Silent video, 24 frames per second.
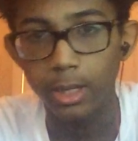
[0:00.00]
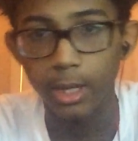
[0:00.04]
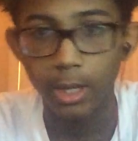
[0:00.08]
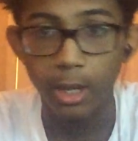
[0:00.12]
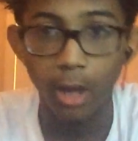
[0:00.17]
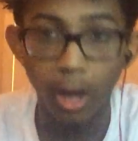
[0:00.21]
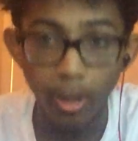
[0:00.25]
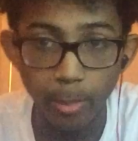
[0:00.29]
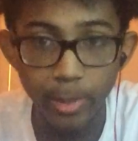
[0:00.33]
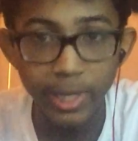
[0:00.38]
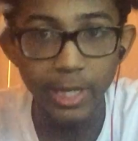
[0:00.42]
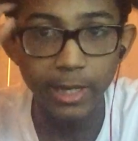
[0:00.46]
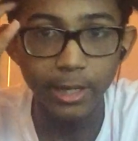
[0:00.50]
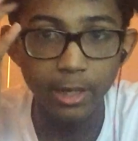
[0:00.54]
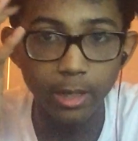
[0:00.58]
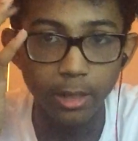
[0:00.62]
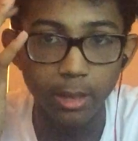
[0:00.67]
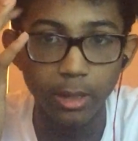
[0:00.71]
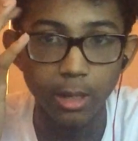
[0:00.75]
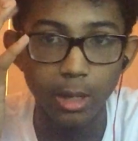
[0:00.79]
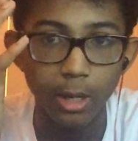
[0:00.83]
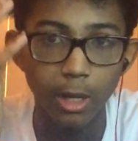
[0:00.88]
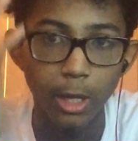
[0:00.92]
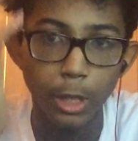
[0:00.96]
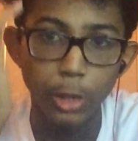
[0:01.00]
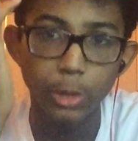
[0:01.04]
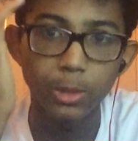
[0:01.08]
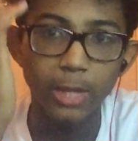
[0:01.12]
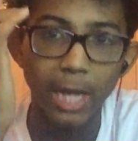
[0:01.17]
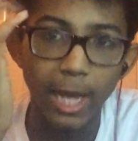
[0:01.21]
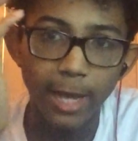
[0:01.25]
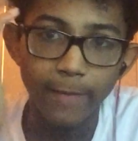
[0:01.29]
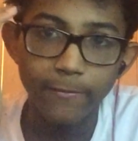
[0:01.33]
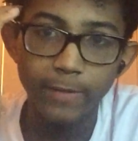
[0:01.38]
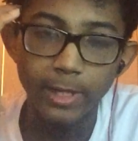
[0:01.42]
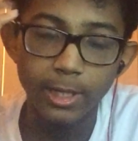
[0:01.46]
Up here, you
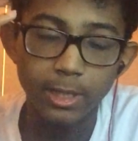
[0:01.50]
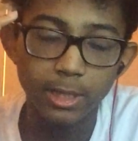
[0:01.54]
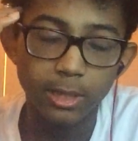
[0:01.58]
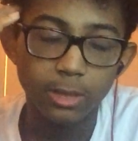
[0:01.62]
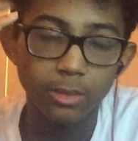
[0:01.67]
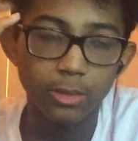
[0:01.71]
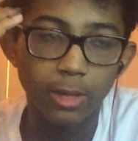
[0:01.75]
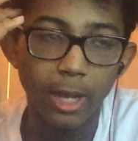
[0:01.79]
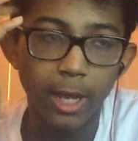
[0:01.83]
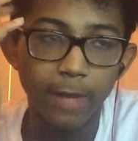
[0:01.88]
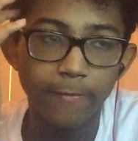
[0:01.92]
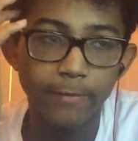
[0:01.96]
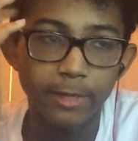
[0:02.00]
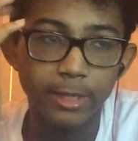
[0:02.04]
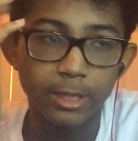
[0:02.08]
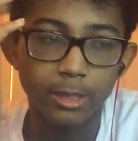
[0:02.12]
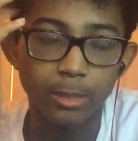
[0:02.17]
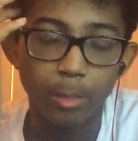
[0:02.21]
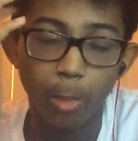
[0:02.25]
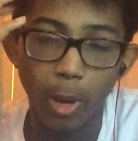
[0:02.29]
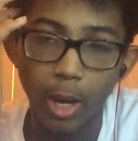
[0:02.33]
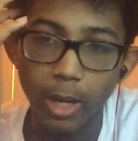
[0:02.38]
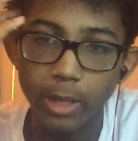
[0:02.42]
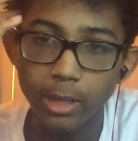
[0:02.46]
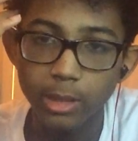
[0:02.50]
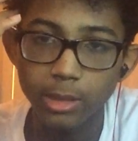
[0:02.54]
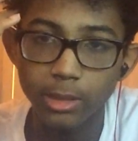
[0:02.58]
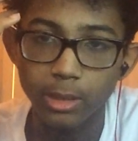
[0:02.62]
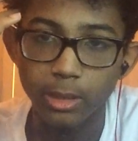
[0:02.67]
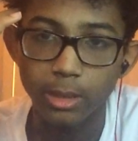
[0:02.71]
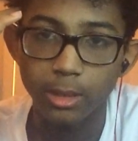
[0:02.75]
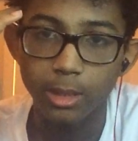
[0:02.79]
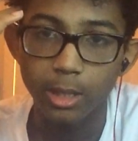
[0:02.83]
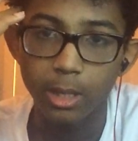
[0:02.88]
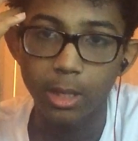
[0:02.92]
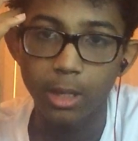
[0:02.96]
have this
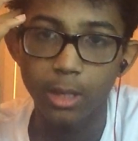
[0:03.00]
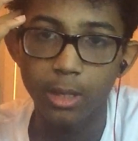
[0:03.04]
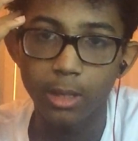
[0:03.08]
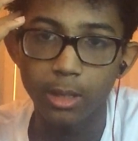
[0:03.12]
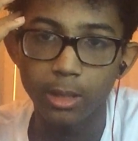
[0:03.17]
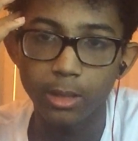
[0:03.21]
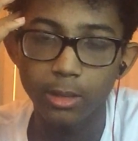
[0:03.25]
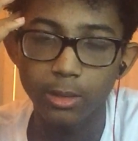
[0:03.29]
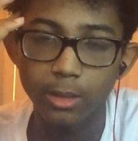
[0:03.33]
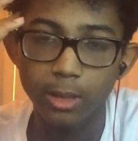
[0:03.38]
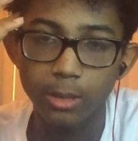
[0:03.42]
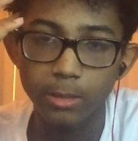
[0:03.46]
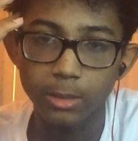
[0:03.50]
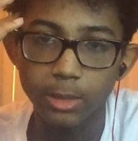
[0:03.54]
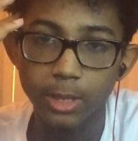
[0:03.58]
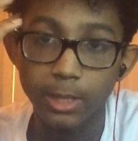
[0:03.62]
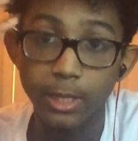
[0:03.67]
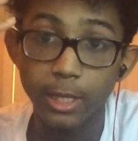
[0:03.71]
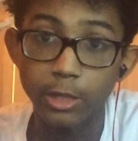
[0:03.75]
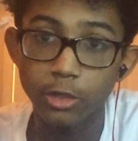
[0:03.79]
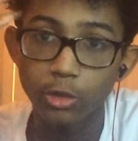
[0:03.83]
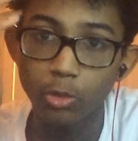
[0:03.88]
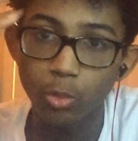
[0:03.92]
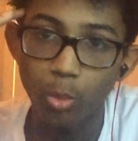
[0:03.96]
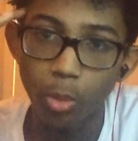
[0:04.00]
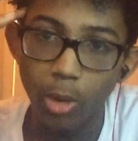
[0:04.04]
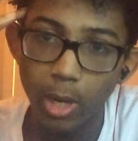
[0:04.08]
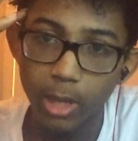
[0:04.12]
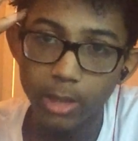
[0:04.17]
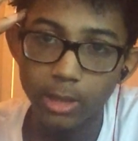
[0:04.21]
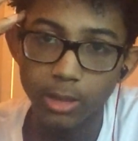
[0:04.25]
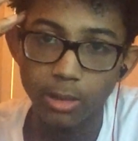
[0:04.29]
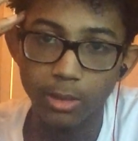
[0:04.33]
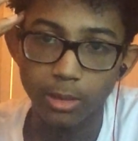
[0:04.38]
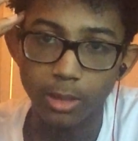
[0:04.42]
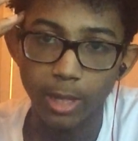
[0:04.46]
person, you know what I'm saying, that you
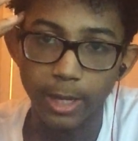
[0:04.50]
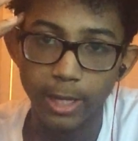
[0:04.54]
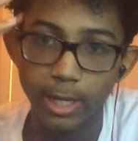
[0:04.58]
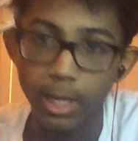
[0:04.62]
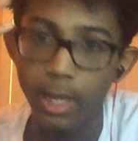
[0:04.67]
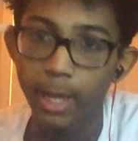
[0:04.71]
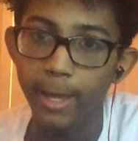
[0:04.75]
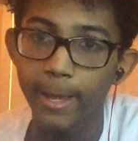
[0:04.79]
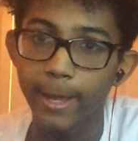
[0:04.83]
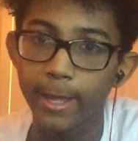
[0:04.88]
want to look like.